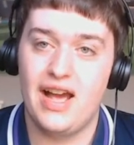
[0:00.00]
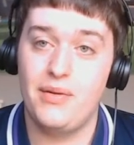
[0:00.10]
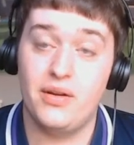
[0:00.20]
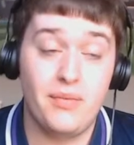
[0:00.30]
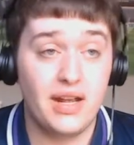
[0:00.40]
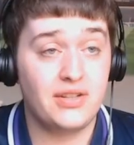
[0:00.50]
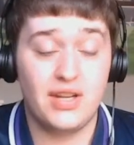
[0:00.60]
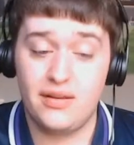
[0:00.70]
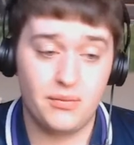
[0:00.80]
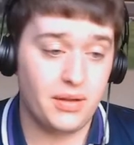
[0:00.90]
Um, look,
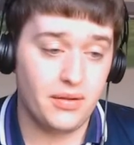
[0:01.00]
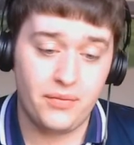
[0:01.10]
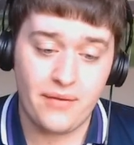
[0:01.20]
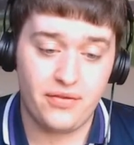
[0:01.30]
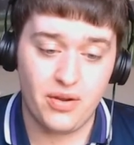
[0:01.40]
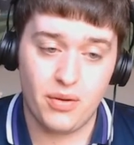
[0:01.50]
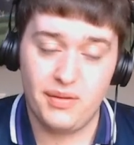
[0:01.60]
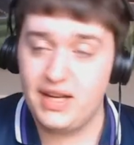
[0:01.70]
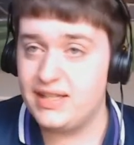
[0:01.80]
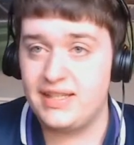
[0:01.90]
actually, we, if we have a few
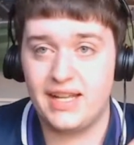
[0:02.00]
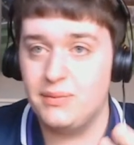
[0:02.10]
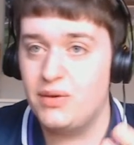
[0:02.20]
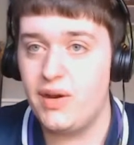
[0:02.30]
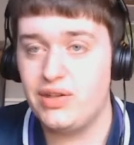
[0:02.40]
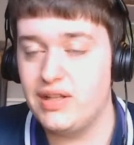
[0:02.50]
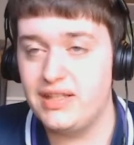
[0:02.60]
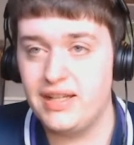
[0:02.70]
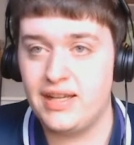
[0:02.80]
more minutes, let's get some questions.